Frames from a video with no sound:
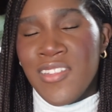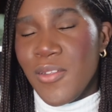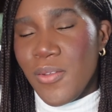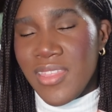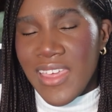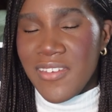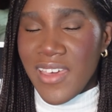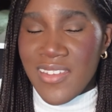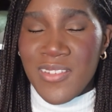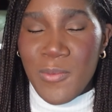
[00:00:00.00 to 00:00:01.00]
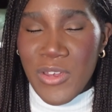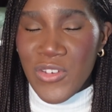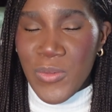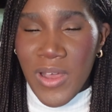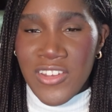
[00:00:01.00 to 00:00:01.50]
So thank you guys so much
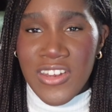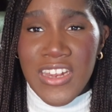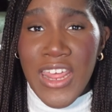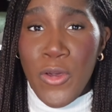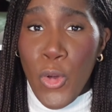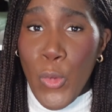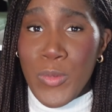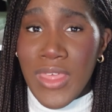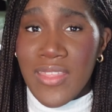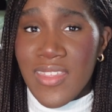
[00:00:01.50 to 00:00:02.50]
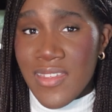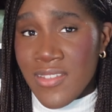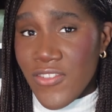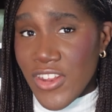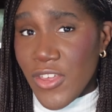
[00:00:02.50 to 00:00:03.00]
for watching and I hope that
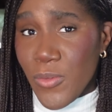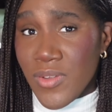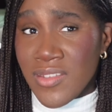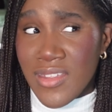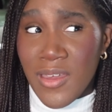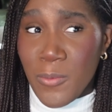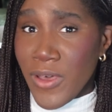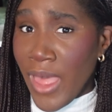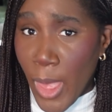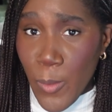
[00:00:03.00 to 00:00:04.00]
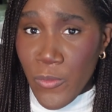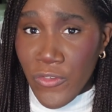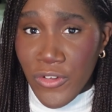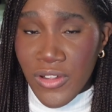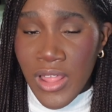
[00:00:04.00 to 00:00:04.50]
this video was somewhat
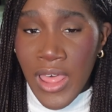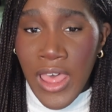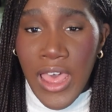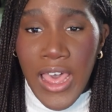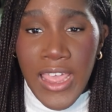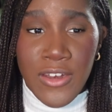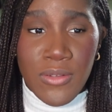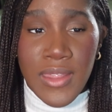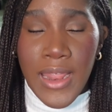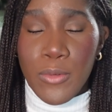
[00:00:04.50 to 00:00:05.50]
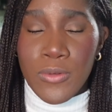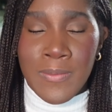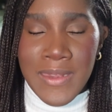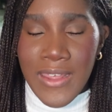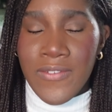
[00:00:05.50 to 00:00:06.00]
helpful. I know that I will
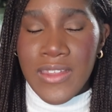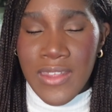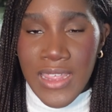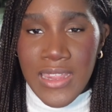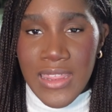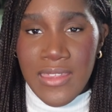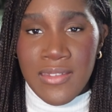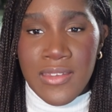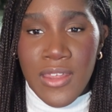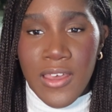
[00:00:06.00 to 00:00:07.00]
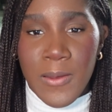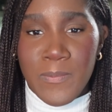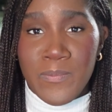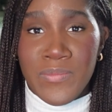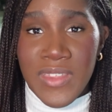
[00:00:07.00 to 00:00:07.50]
be definitely taking these
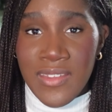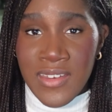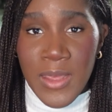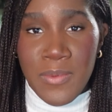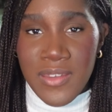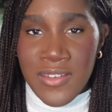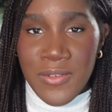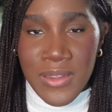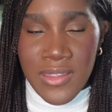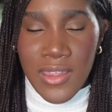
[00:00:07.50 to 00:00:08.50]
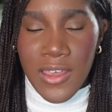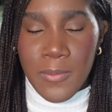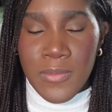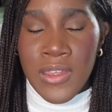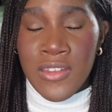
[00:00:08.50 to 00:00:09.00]
um, these tips and taking
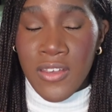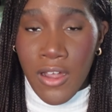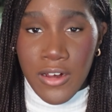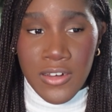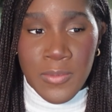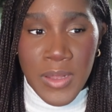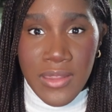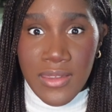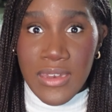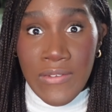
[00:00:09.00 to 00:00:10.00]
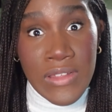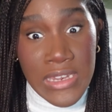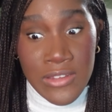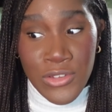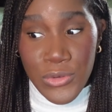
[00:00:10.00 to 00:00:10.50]
um, to heart because I
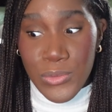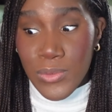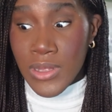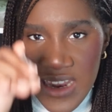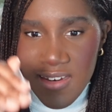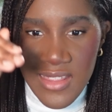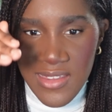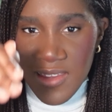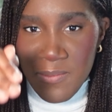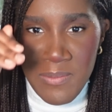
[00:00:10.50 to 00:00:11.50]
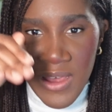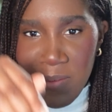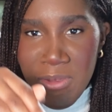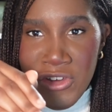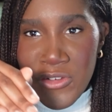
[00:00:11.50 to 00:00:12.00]
definitely need to niche this
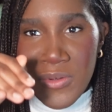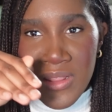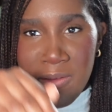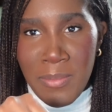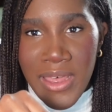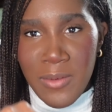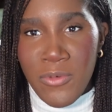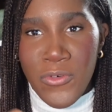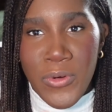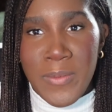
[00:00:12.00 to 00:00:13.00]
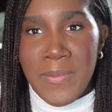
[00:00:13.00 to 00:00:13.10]
um, issue in the bud before